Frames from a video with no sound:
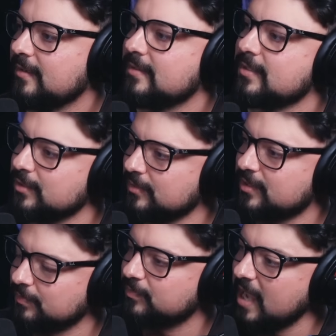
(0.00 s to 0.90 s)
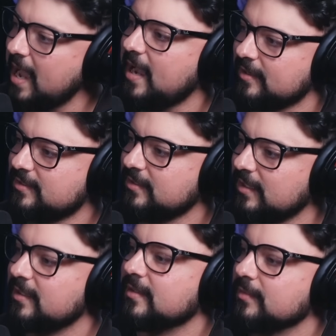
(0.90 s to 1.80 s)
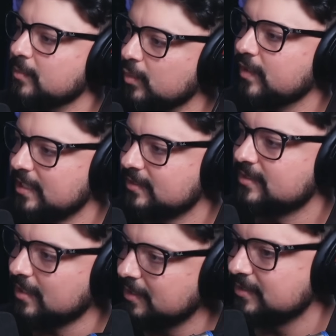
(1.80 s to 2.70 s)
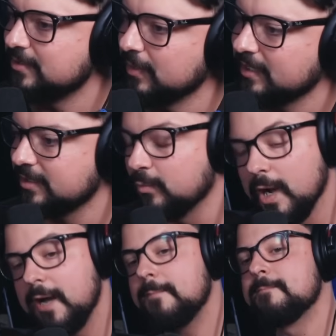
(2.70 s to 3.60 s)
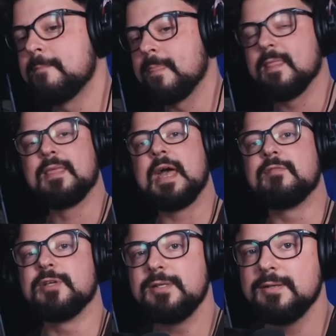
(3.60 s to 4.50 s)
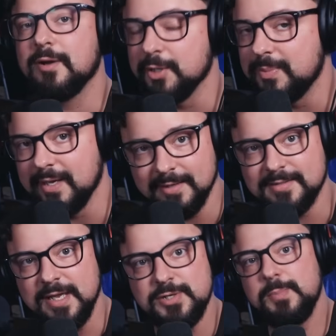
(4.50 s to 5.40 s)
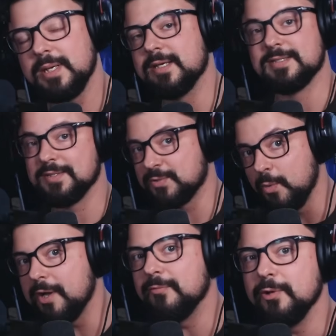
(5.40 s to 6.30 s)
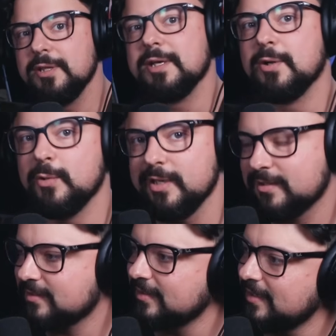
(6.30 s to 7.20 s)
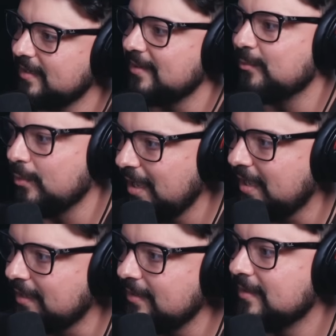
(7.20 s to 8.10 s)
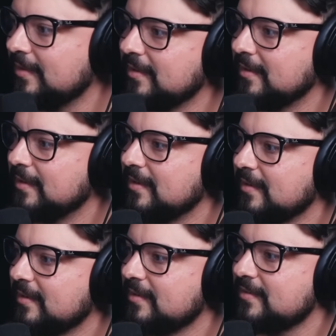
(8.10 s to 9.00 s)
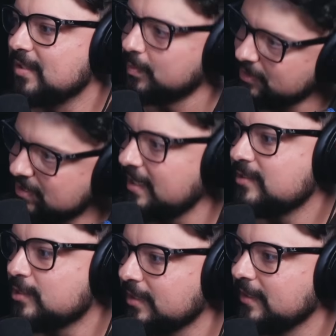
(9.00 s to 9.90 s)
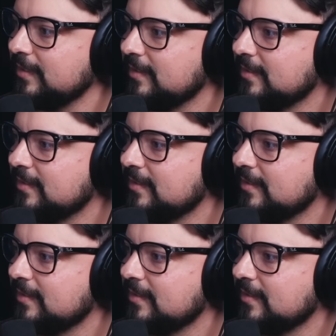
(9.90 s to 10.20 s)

to act in the movie his son is directing. Well, Kevin, are you paying attention? Because there's one really quick way to potentially